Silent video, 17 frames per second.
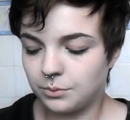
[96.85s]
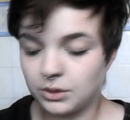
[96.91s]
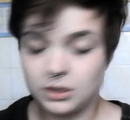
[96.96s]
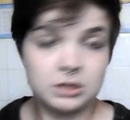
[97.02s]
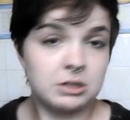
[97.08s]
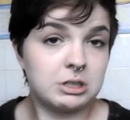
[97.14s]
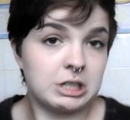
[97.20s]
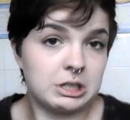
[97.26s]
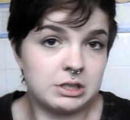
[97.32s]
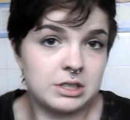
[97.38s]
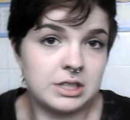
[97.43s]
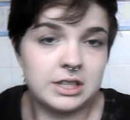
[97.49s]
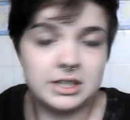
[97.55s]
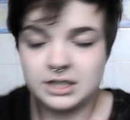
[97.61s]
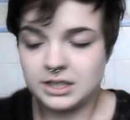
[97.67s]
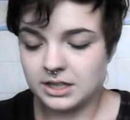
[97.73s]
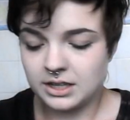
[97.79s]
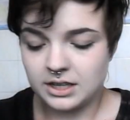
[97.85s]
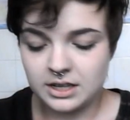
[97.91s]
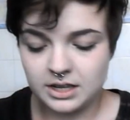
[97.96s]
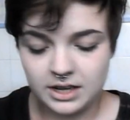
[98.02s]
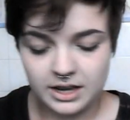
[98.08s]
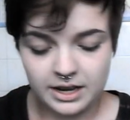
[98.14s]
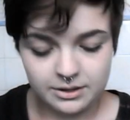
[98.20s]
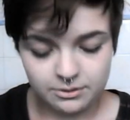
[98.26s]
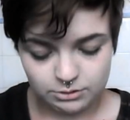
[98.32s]
we shall see the
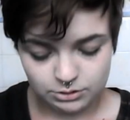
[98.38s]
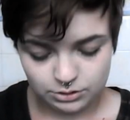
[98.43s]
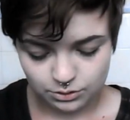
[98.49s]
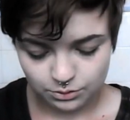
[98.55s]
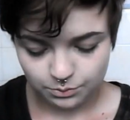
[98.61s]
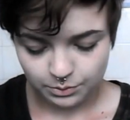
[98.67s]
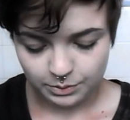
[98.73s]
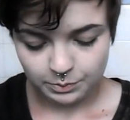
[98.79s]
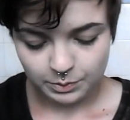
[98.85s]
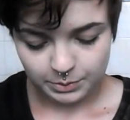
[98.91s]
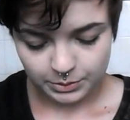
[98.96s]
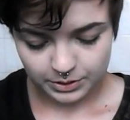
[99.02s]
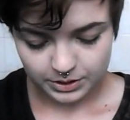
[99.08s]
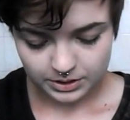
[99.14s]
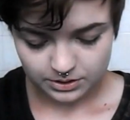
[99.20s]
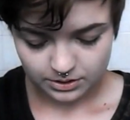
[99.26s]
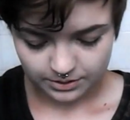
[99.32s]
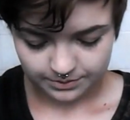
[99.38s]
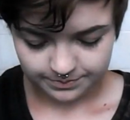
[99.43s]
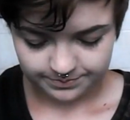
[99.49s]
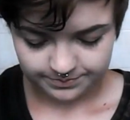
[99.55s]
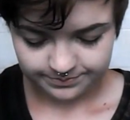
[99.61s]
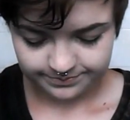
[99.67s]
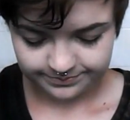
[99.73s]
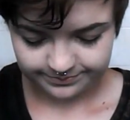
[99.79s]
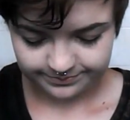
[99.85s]
end result when we put this on.